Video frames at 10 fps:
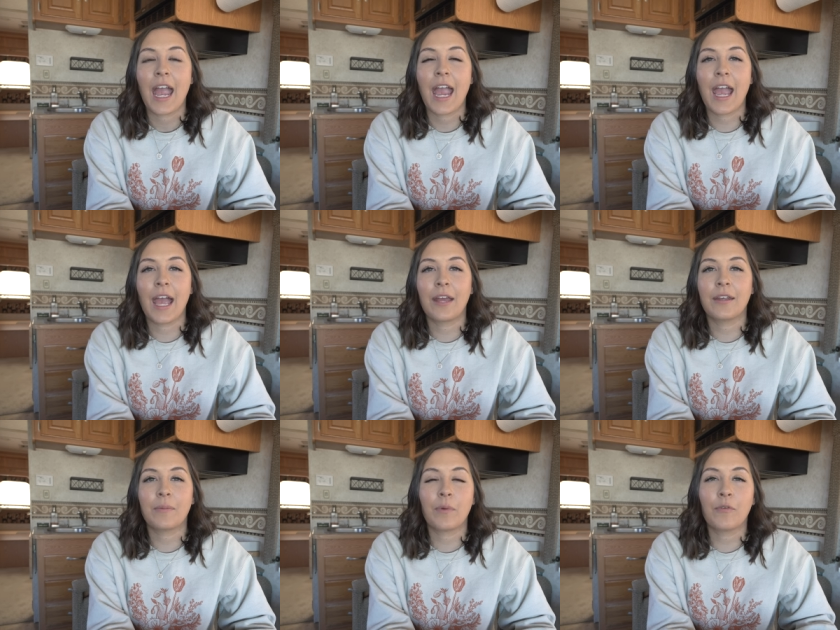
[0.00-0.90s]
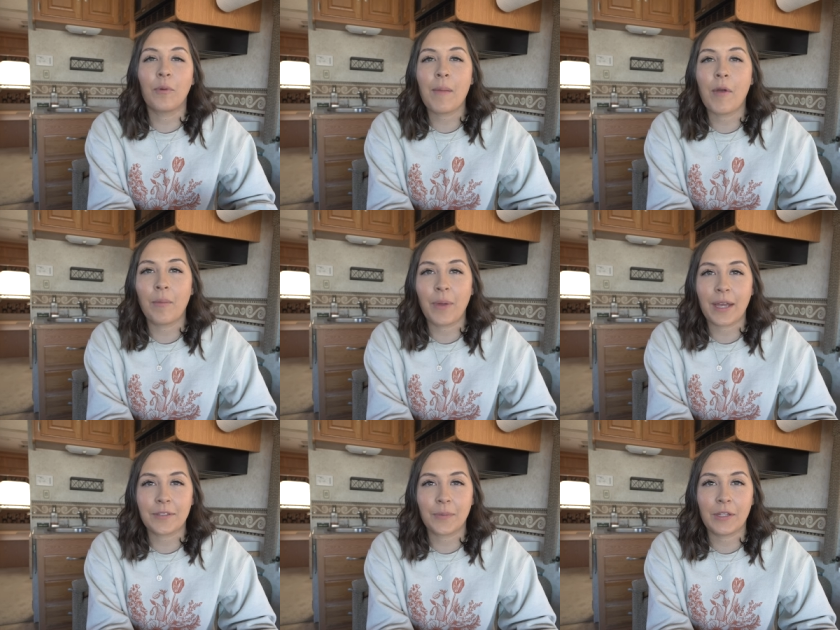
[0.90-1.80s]
and before my mom
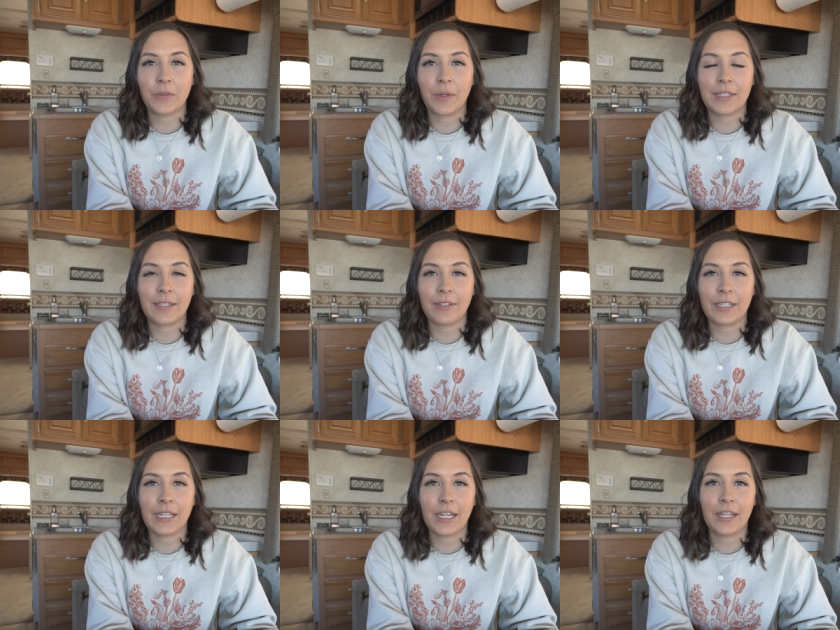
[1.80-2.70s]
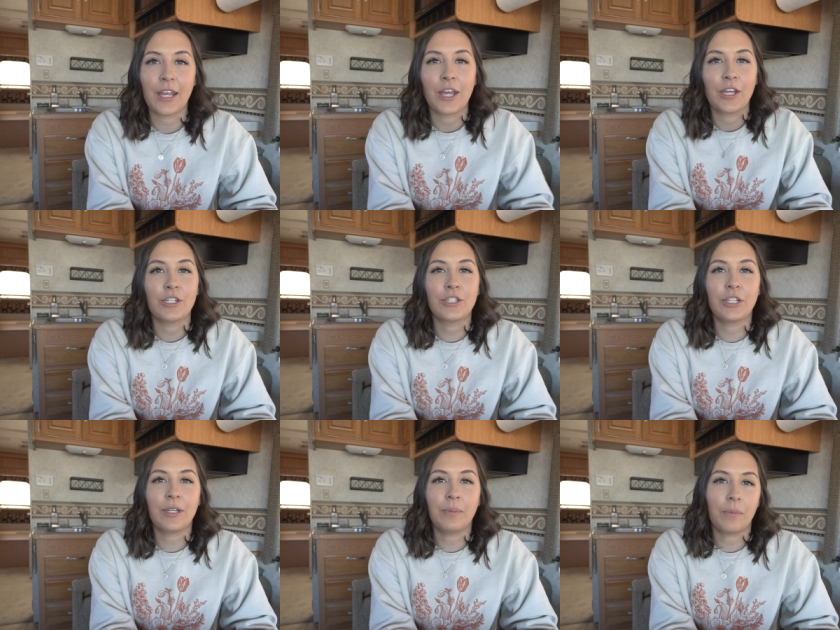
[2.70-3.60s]
passed away in 2017,
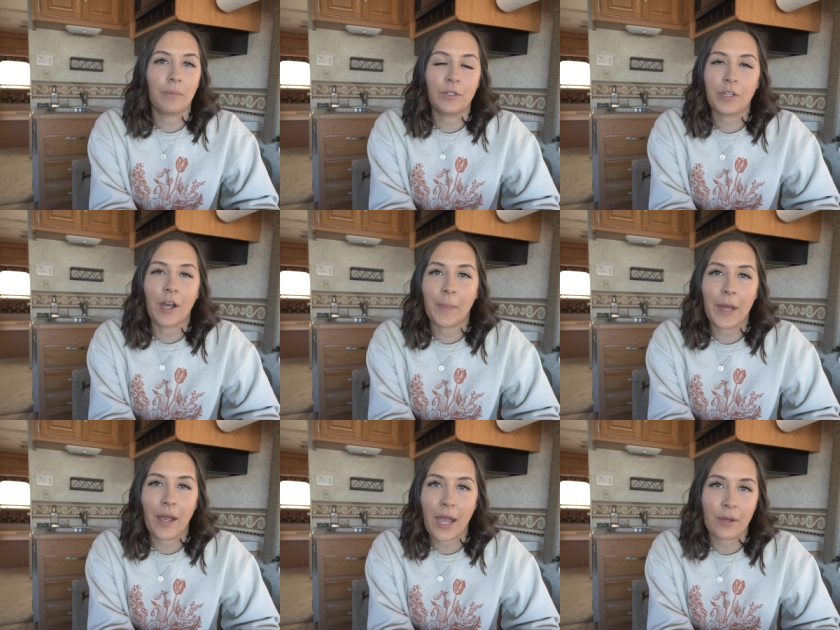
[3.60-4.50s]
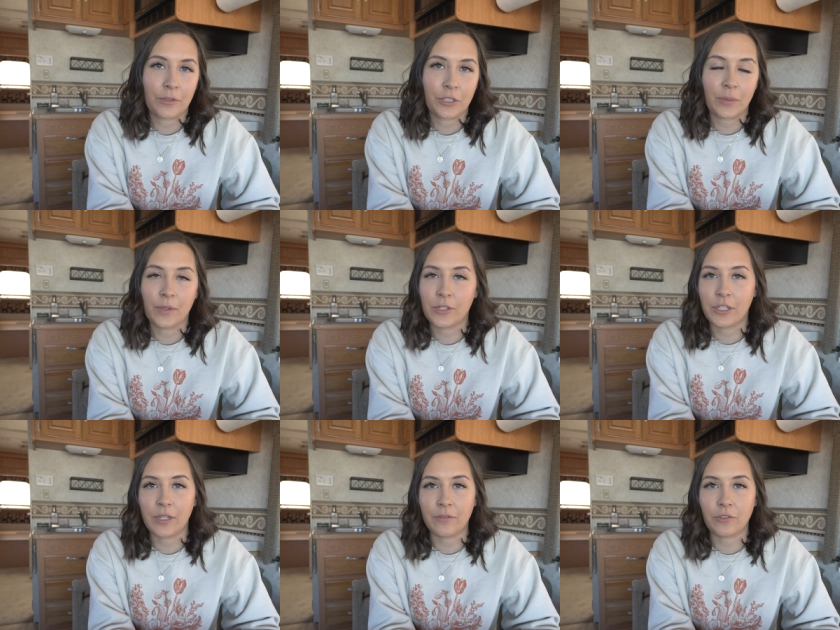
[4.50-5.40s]
she would talk about how she wished
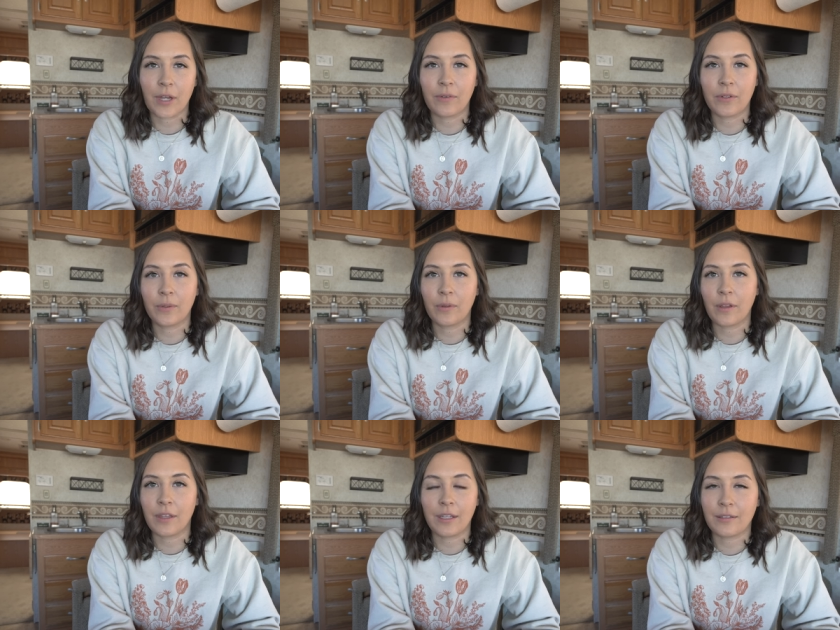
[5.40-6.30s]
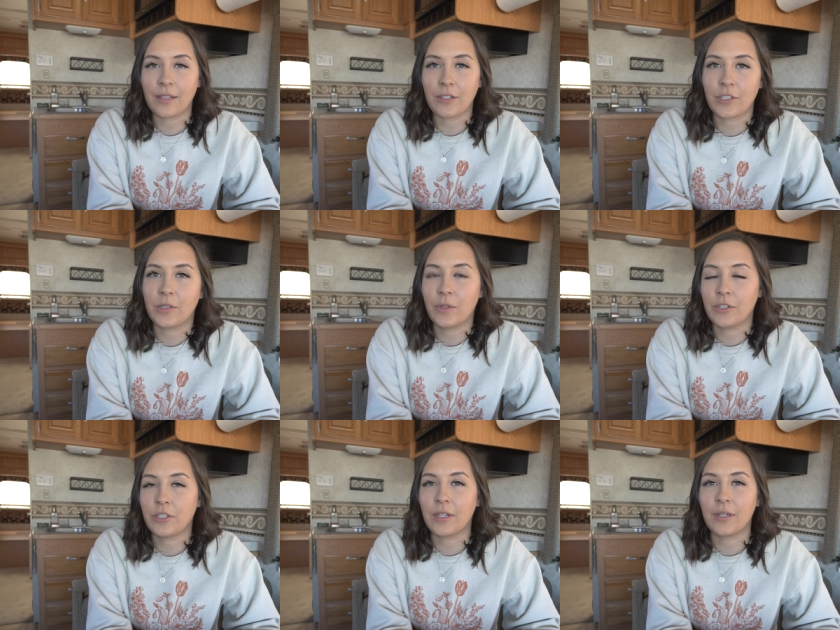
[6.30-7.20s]
she could have traveled or the things that she
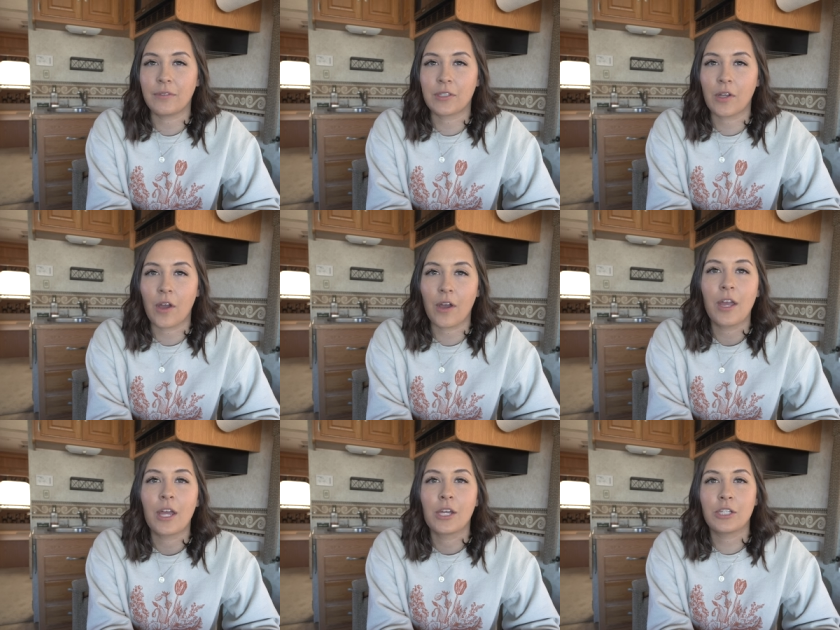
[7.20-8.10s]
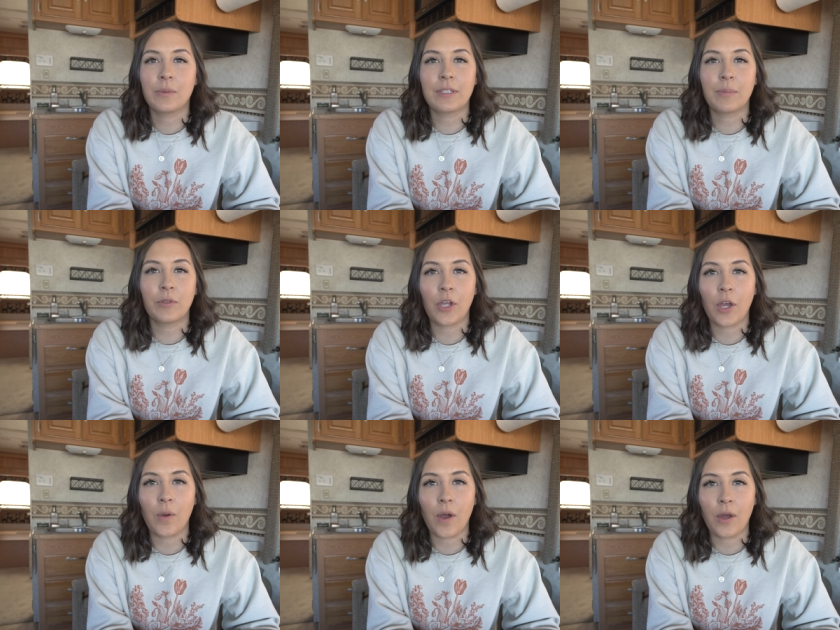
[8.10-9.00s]
wished she could have saw. She was able to
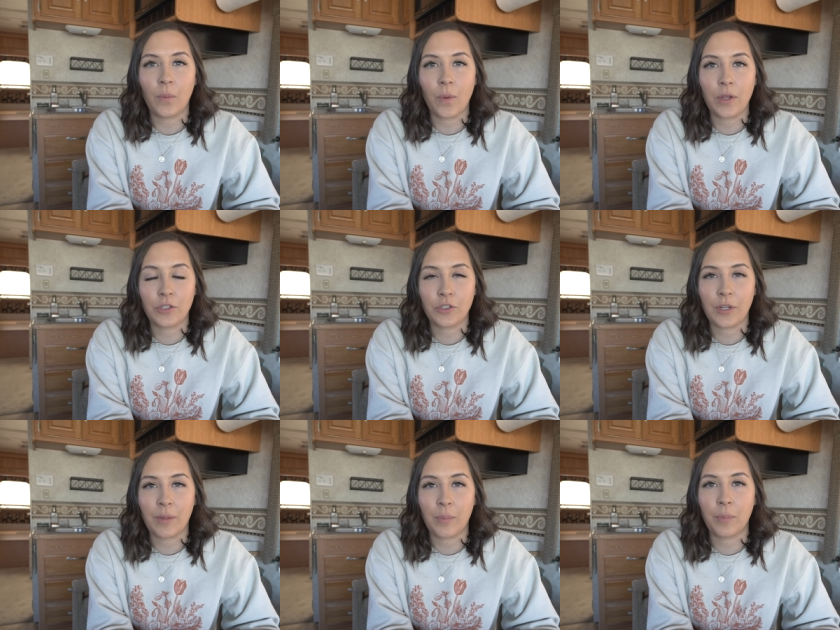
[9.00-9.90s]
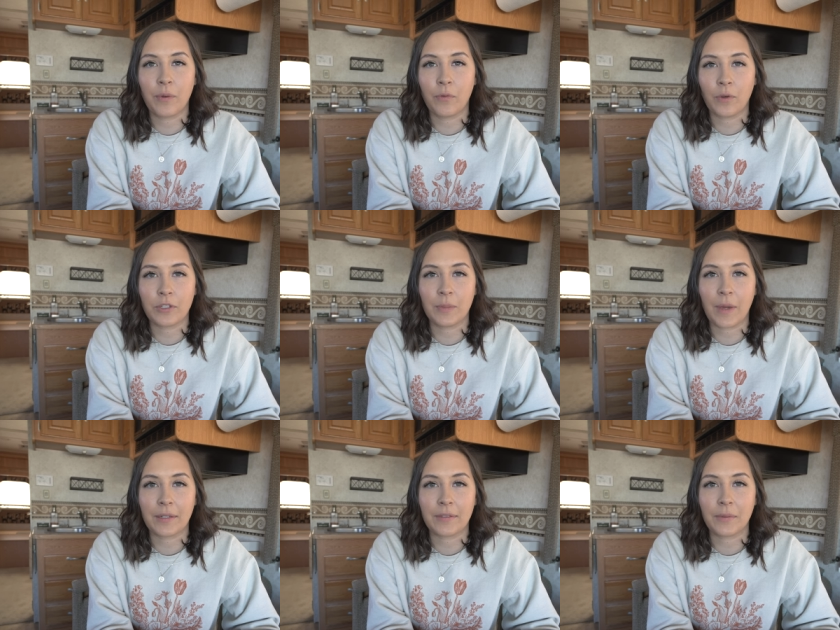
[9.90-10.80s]
go on one trip before she
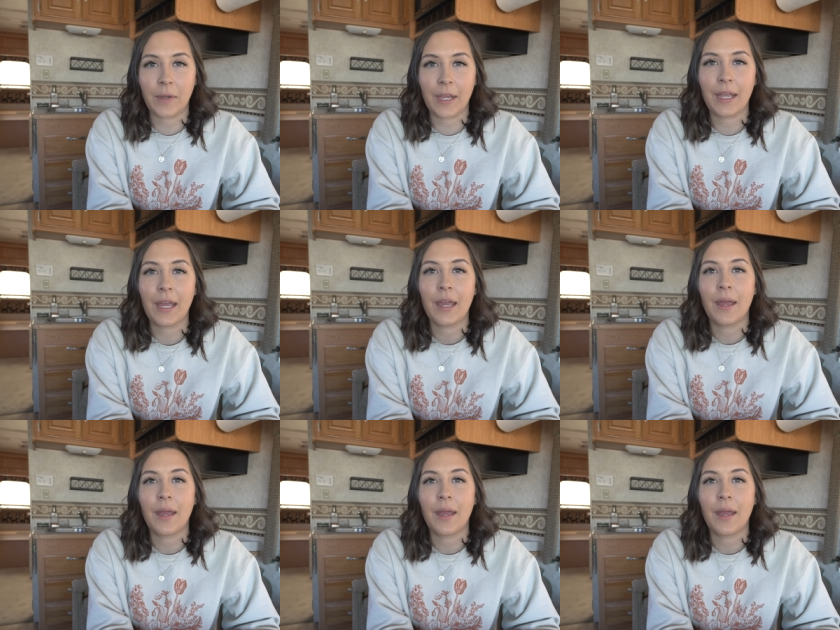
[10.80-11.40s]
passed away,